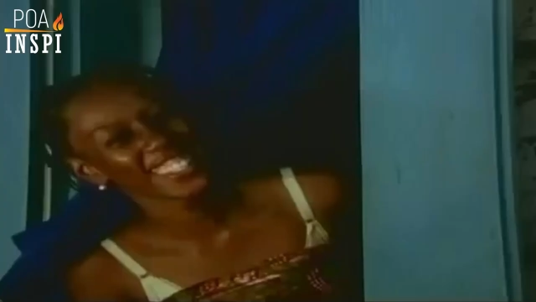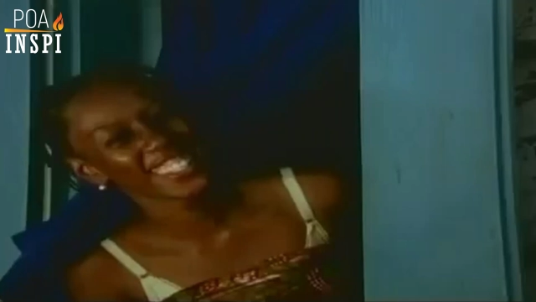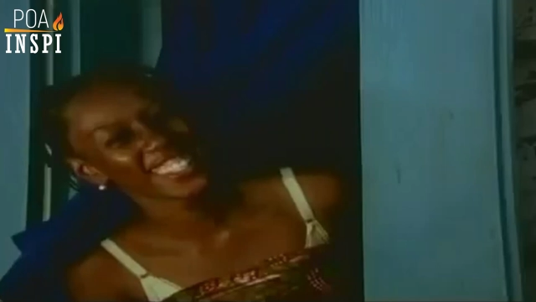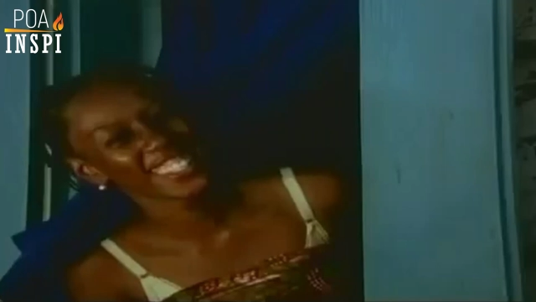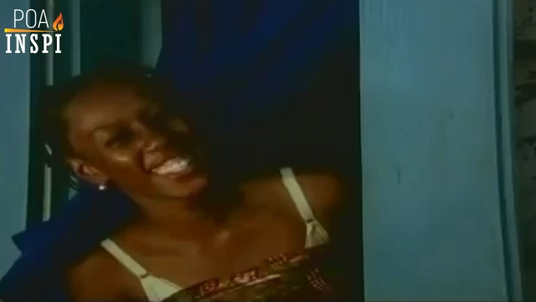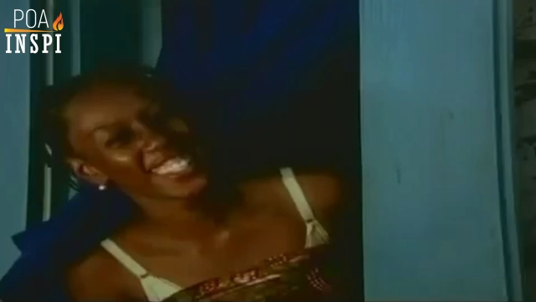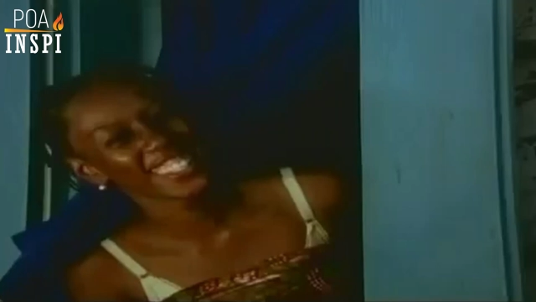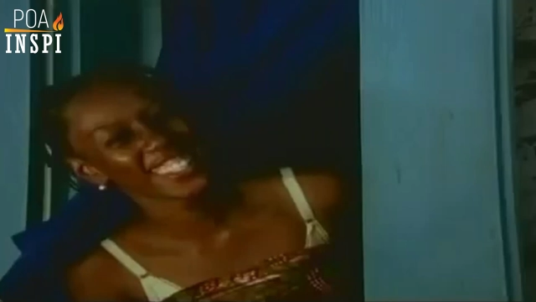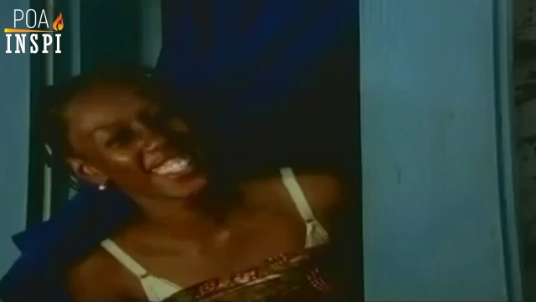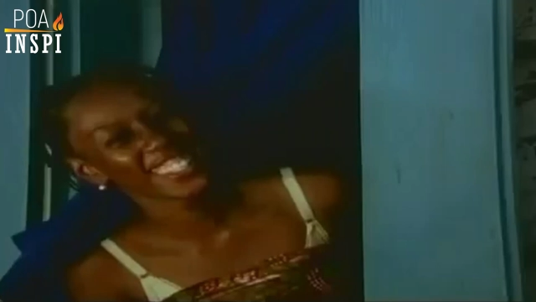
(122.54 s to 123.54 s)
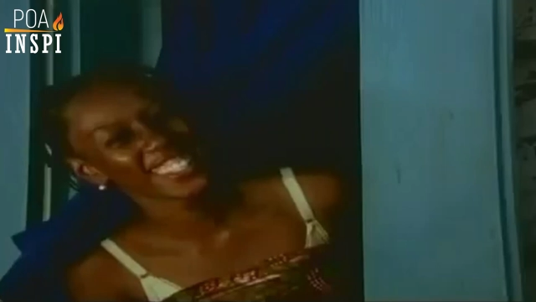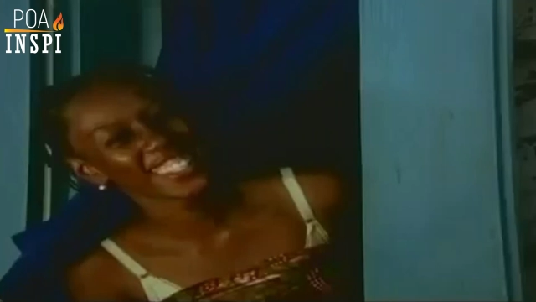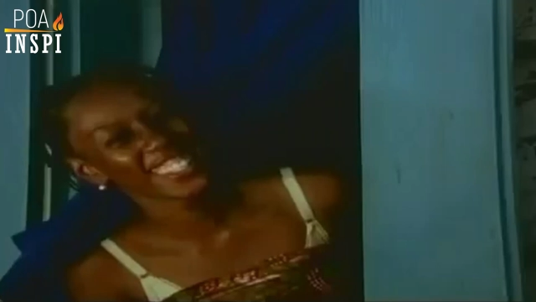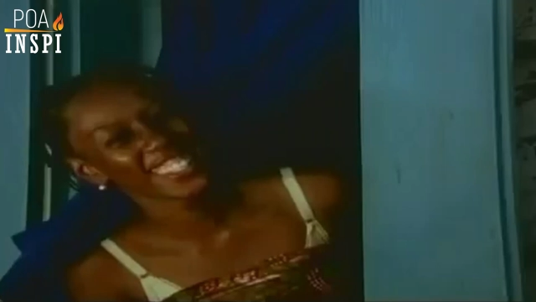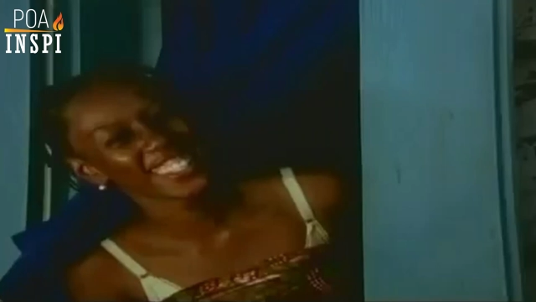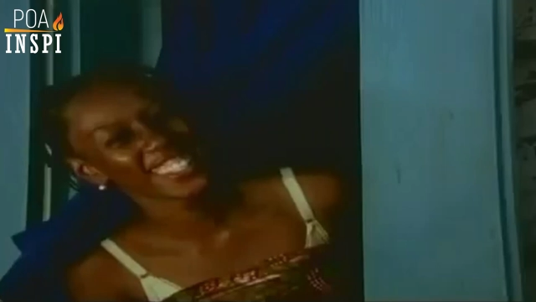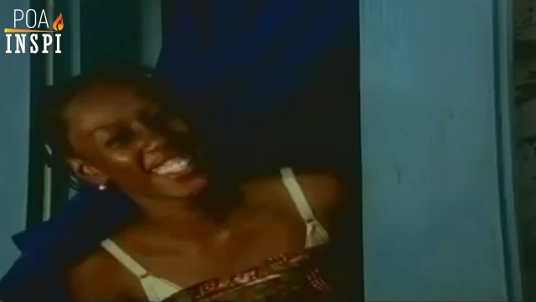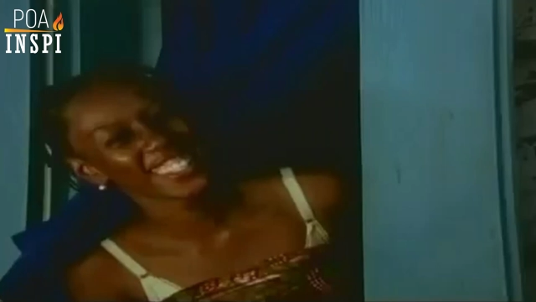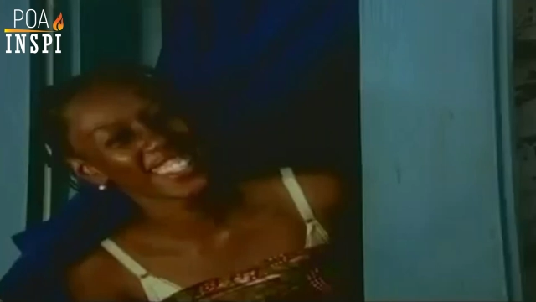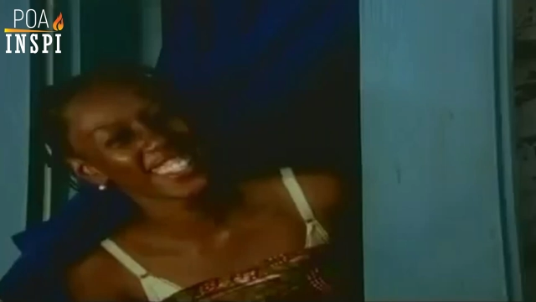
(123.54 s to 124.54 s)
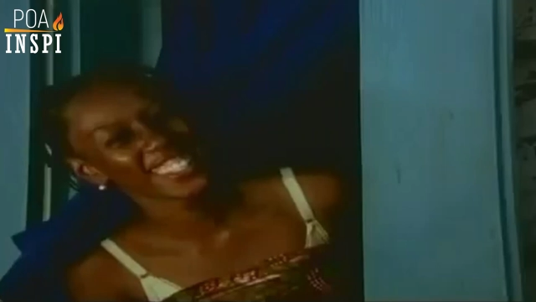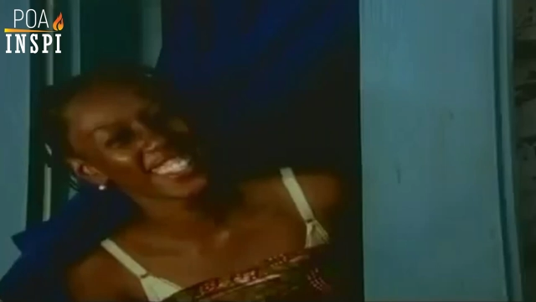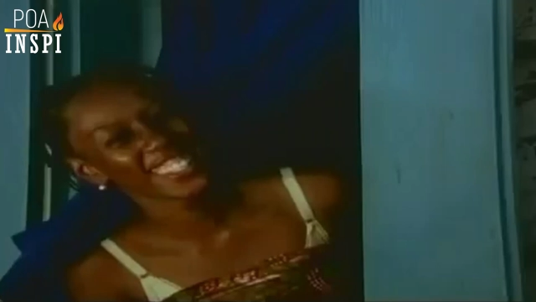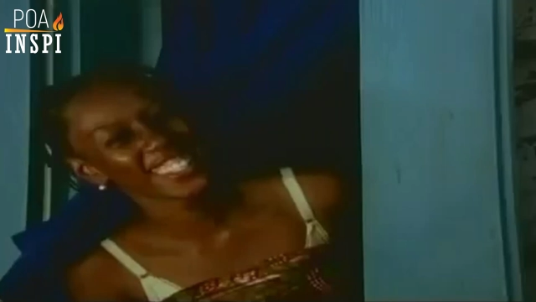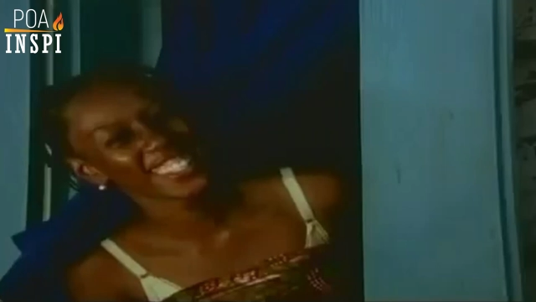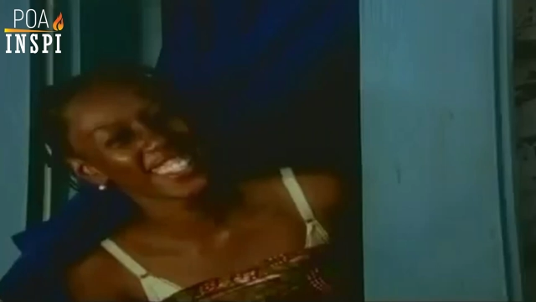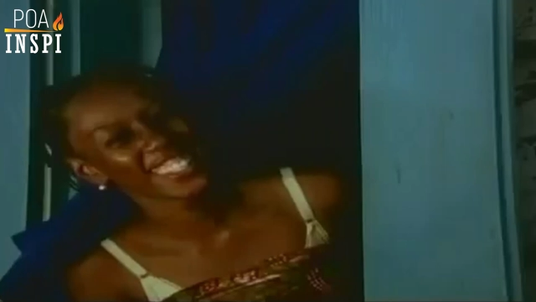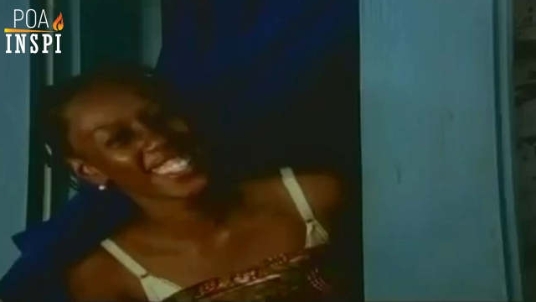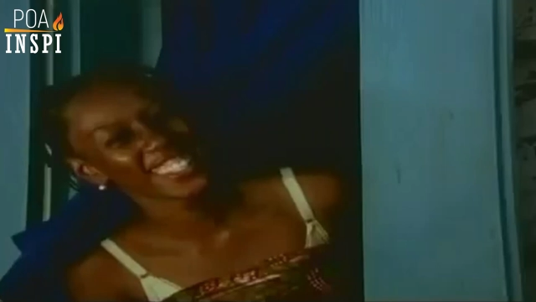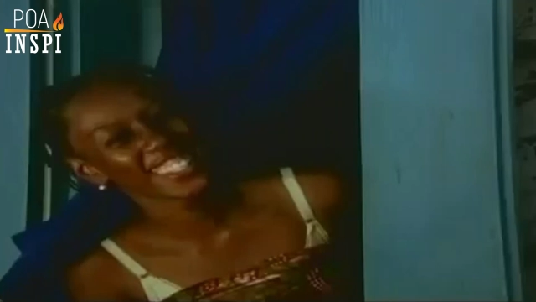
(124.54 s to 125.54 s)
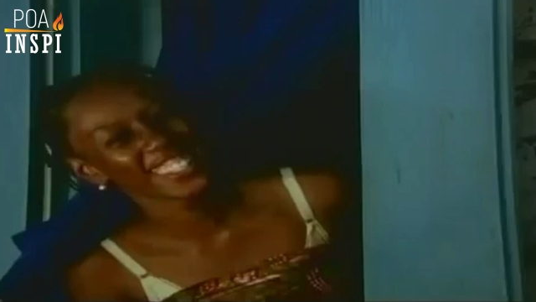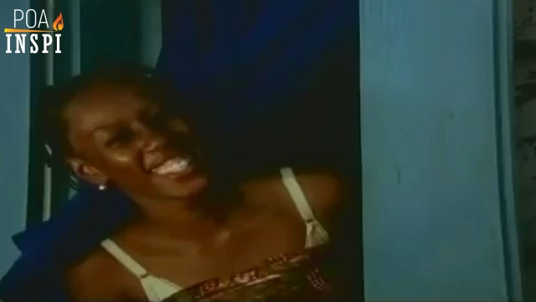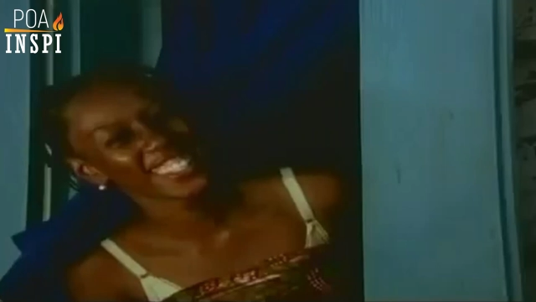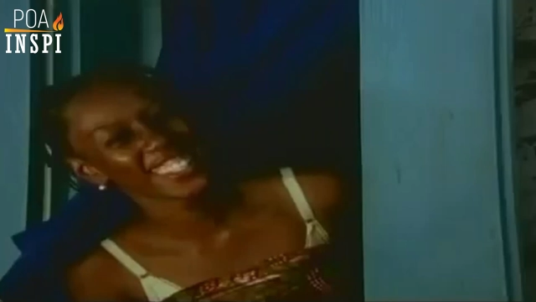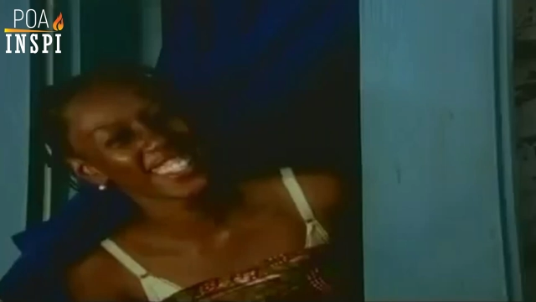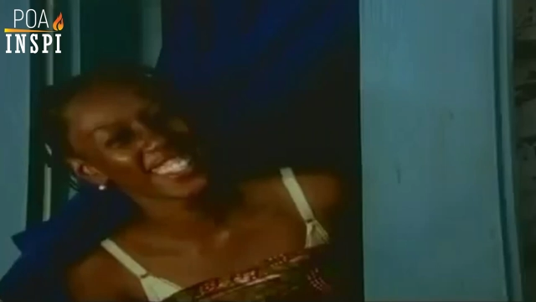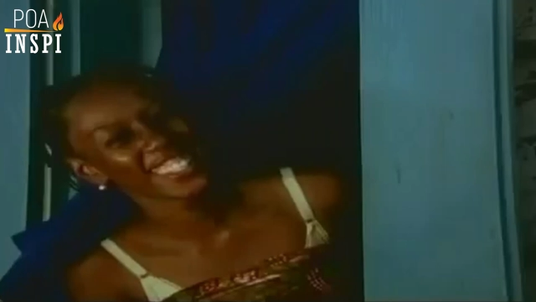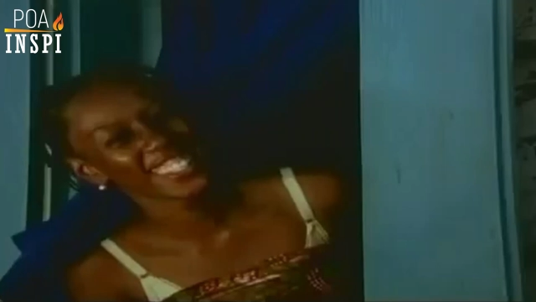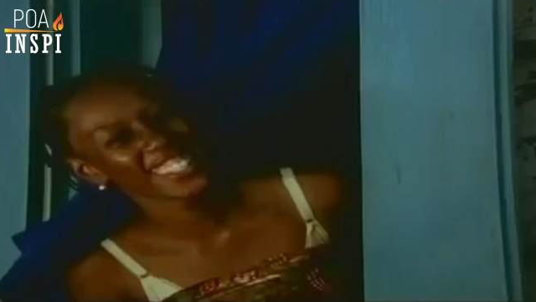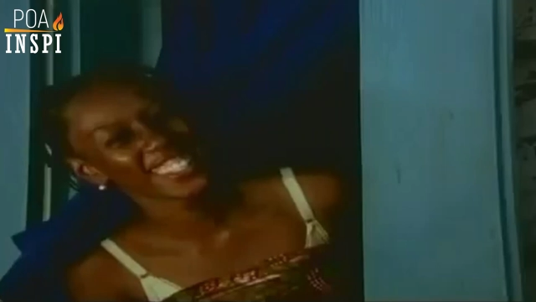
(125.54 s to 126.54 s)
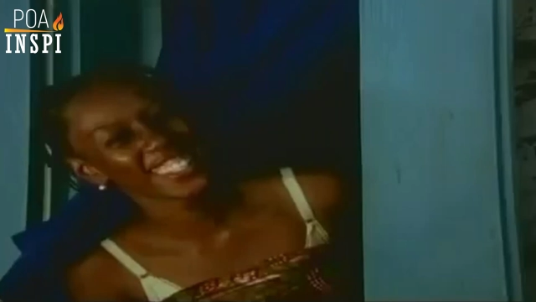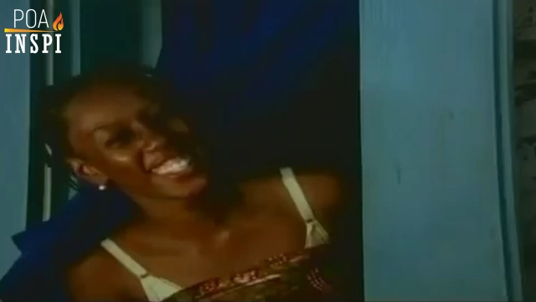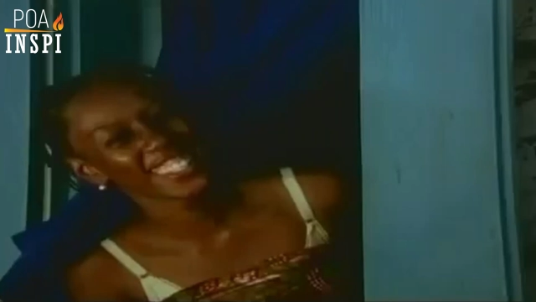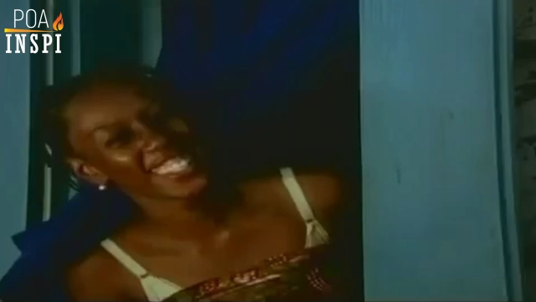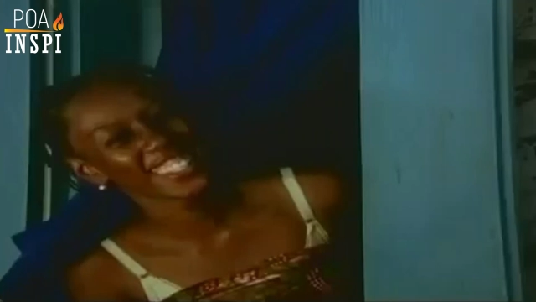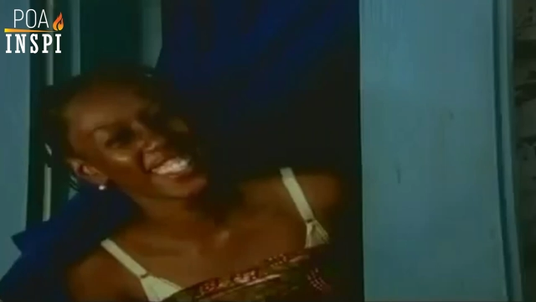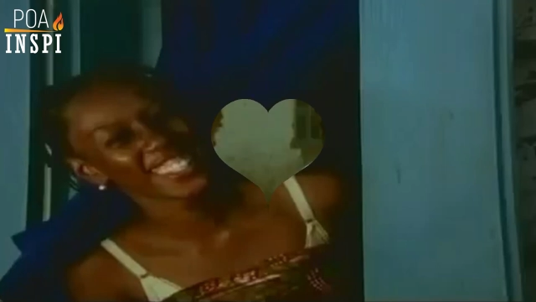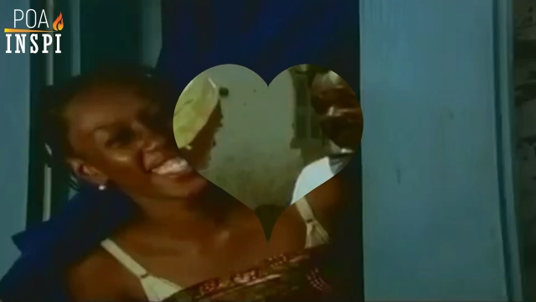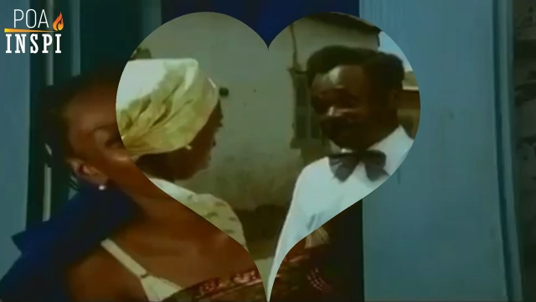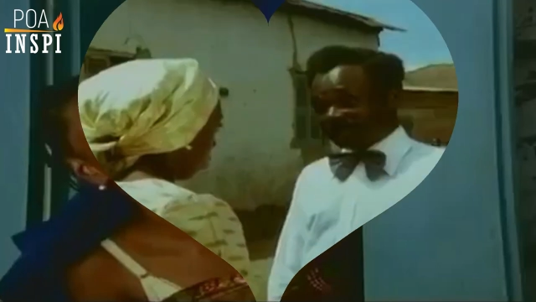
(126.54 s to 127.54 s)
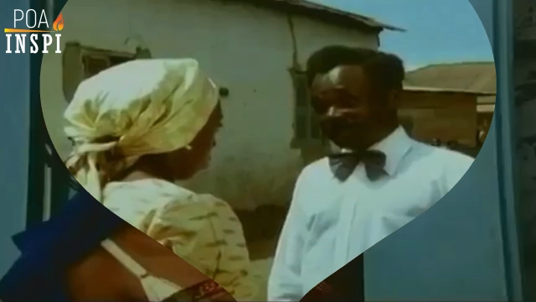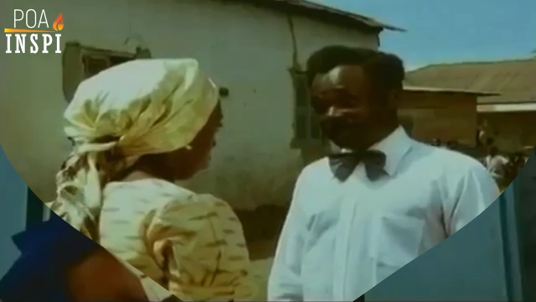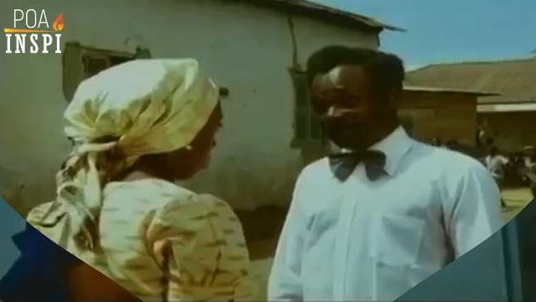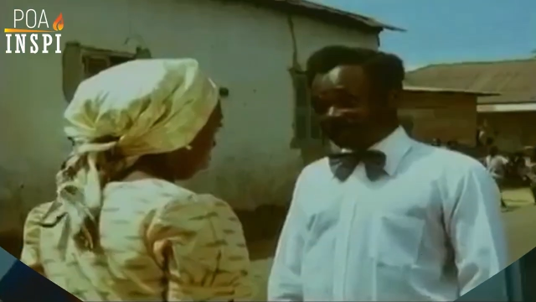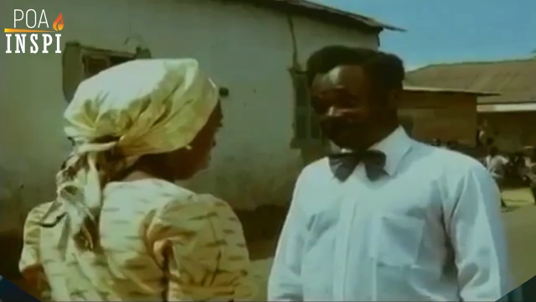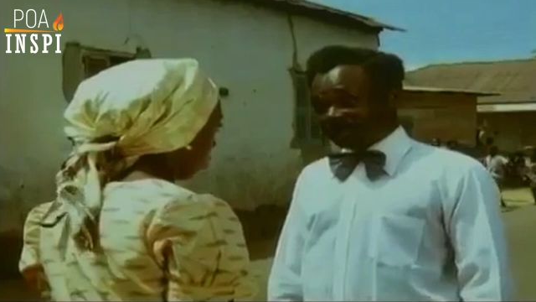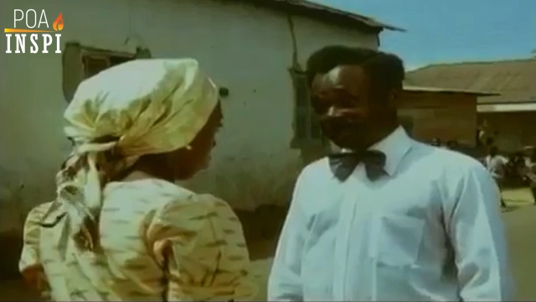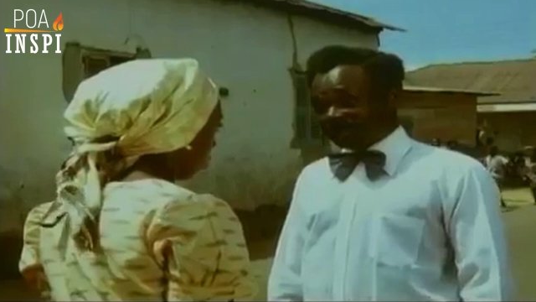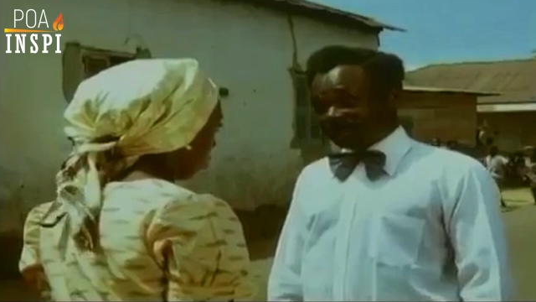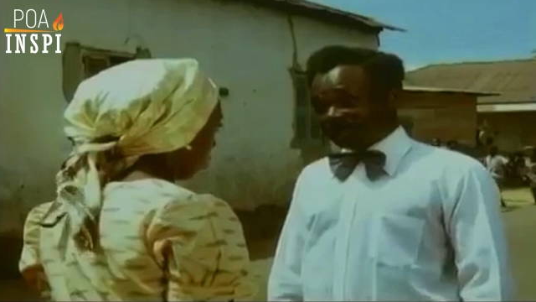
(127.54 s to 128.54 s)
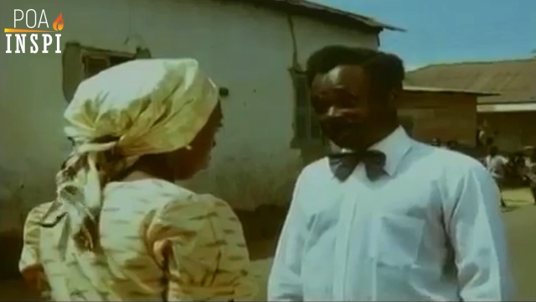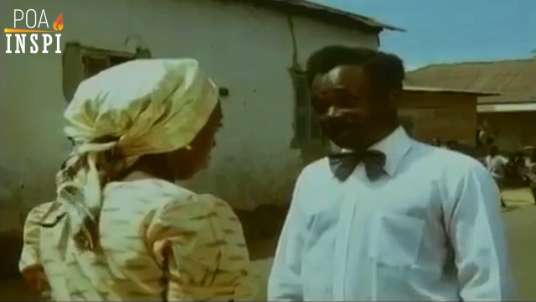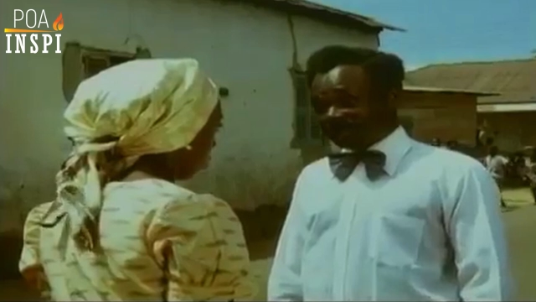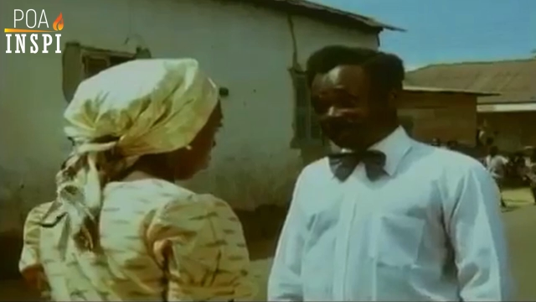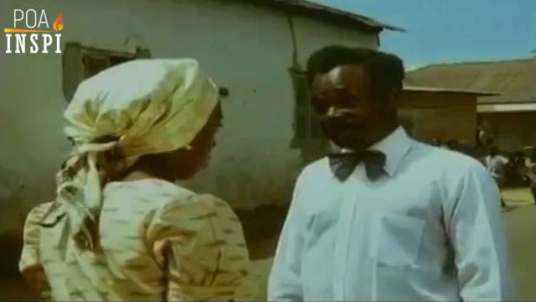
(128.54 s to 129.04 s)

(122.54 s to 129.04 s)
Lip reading: [unreadable: no face in view]